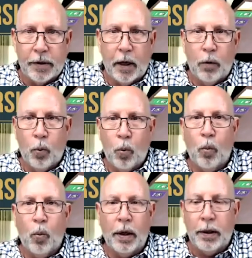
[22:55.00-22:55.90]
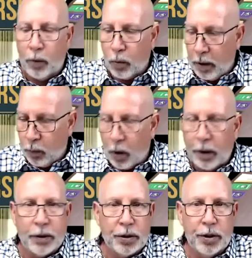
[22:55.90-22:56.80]
and one to one
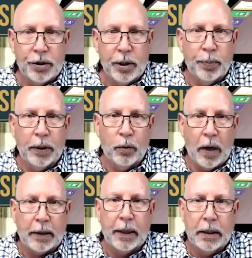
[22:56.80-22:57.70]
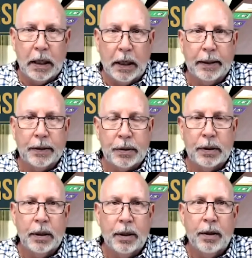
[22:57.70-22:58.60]
is to simply recognize
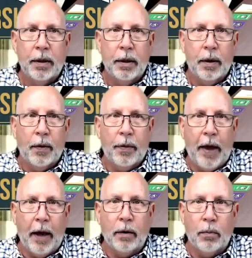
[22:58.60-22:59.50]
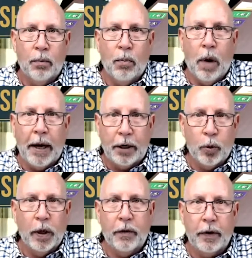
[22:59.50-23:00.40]
that my
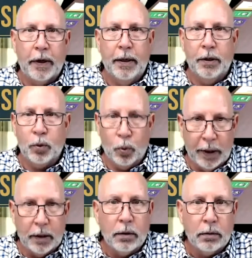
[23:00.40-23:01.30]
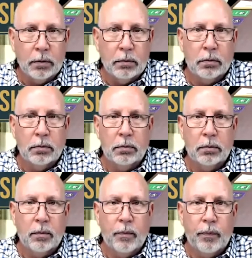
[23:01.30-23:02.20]
grief is real,
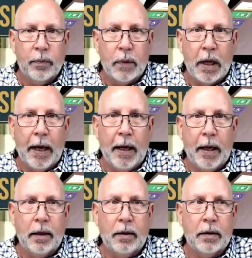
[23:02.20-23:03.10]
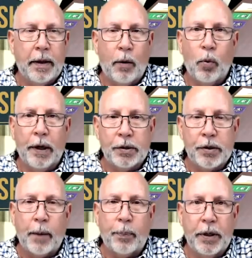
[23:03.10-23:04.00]
and that what has
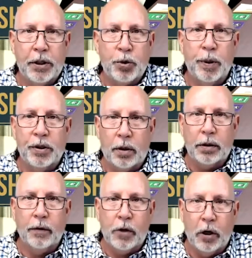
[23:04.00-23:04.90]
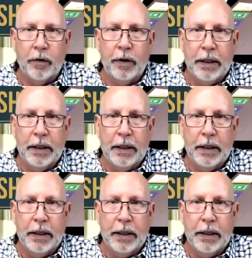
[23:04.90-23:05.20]
happened as a result of COVID